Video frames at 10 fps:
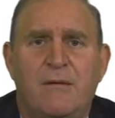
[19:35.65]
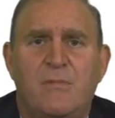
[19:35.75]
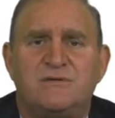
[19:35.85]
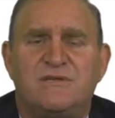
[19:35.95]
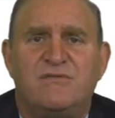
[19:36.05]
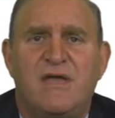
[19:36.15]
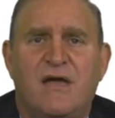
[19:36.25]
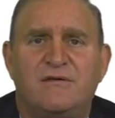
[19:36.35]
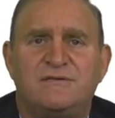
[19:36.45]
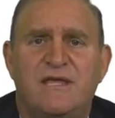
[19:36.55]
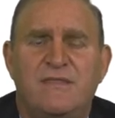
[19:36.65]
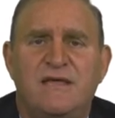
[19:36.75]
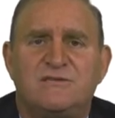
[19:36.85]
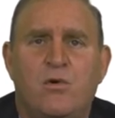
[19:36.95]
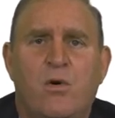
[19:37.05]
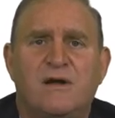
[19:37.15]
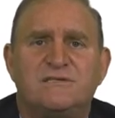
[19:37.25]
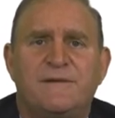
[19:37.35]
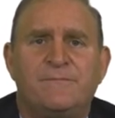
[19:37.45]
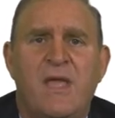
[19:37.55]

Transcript: most of the others in this course.